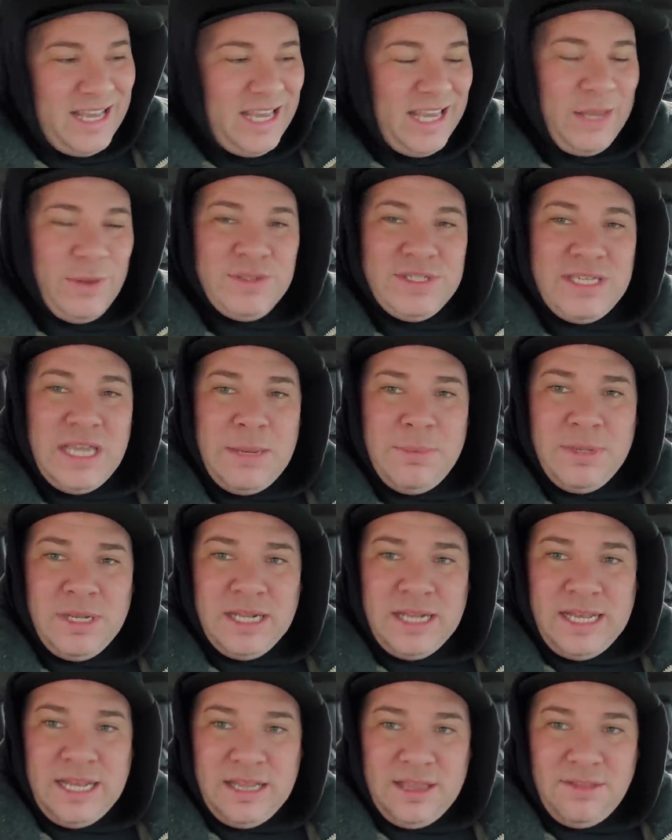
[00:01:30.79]
He was able to
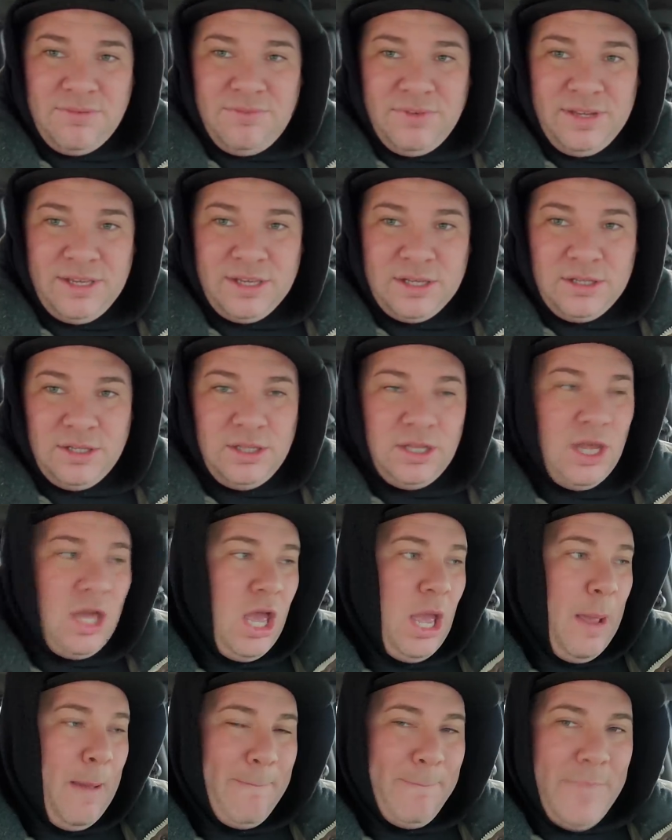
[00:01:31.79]
get the vehicle
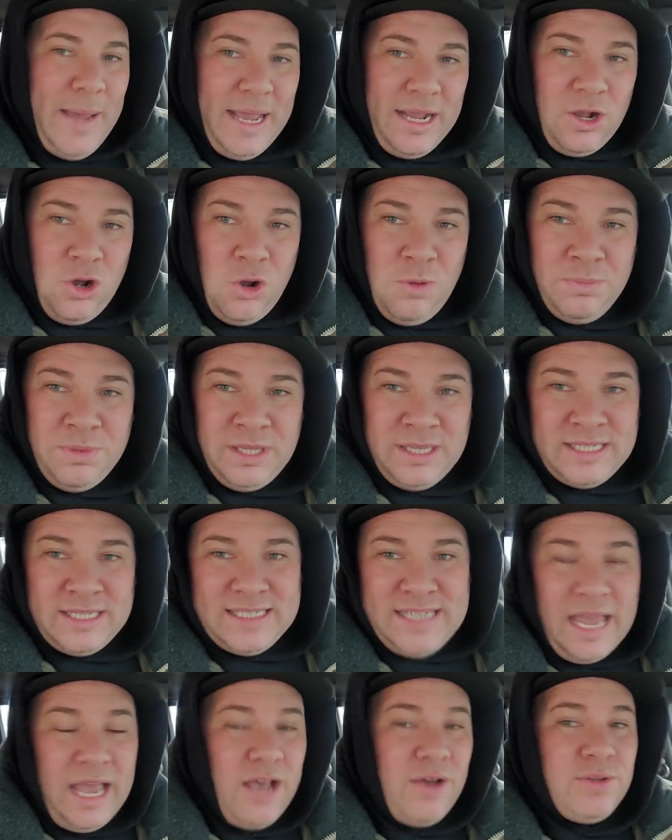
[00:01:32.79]
back home to
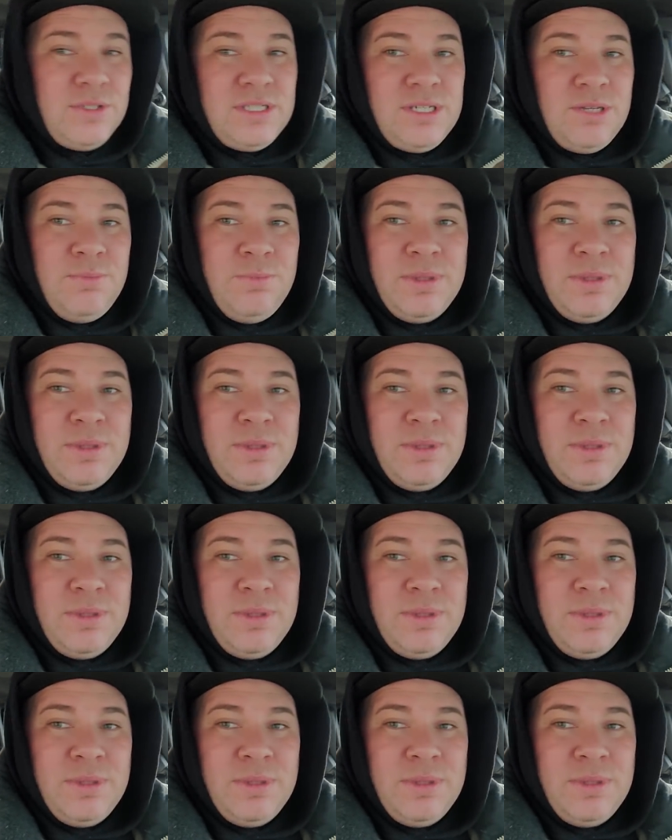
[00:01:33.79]
his house,